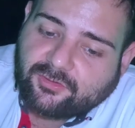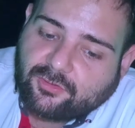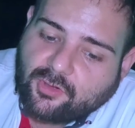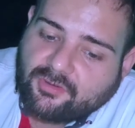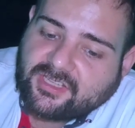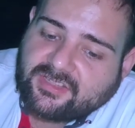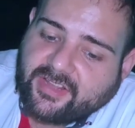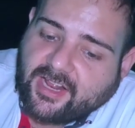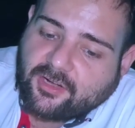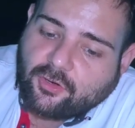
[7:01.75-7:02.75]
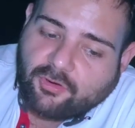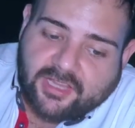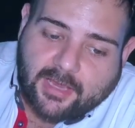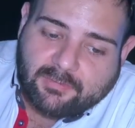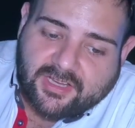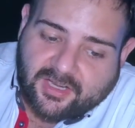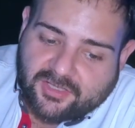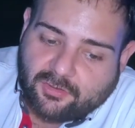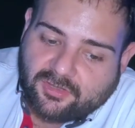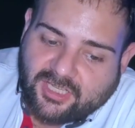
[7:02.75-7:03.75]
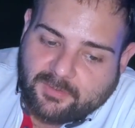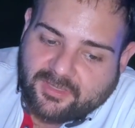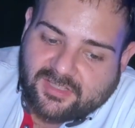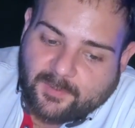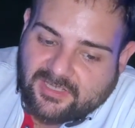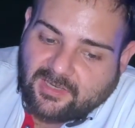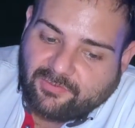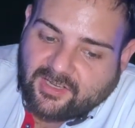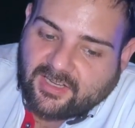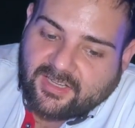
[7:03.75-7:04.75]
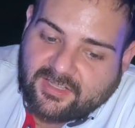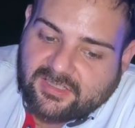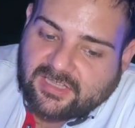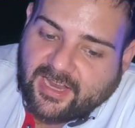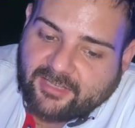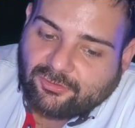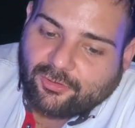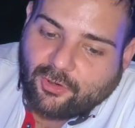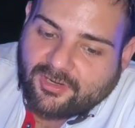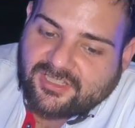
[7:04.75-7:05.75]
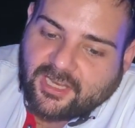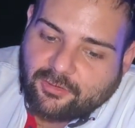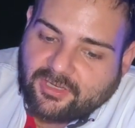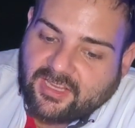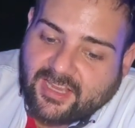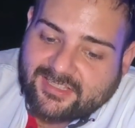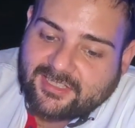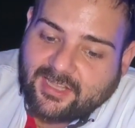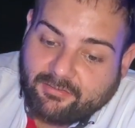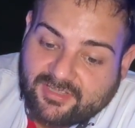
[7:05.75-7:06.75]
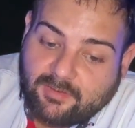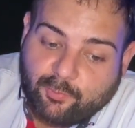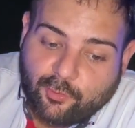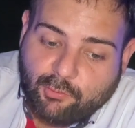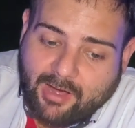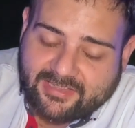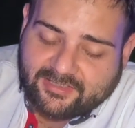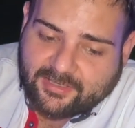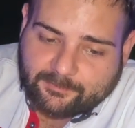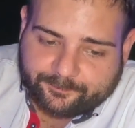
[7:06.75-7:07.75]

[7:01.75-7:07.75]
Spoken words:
to know that there are no chemicals or treatments specifically designed to lower cyanuric acid levels in pool water.